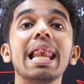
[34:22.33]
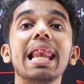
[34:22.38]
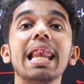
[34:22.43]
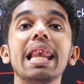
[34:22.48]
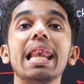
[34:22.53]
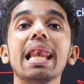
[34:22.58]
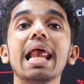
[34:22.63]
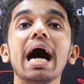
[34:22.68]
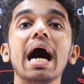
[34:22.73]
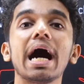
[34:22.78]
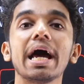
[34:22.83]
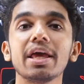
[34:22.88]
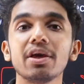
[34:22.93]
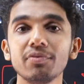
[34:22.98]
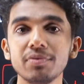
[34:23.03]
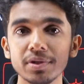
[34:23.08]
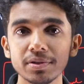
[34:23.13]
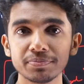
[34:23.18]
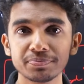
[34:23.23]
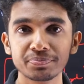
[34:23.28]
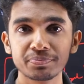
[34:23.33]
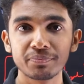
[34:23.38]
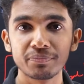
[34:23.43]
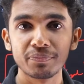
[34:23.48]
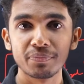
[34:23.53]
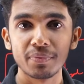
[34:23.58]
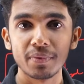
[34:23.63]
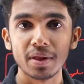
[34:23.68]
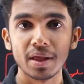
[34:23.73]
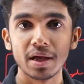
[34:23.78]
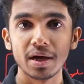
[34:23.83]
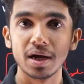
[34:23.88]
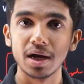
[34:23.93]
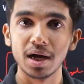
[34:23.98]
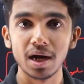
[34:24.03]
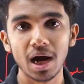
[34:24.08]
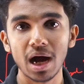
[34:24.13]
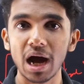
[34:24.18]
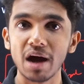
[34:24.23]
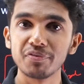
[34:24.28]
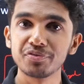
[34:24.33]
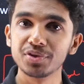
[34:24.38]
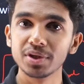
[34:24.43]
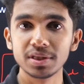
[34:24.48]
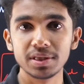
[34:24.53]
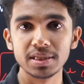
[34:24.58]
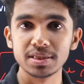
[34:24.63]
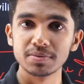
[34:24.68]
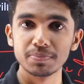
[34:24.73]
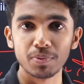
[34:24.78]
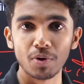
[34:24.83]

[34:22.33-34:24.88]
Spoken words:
live after this.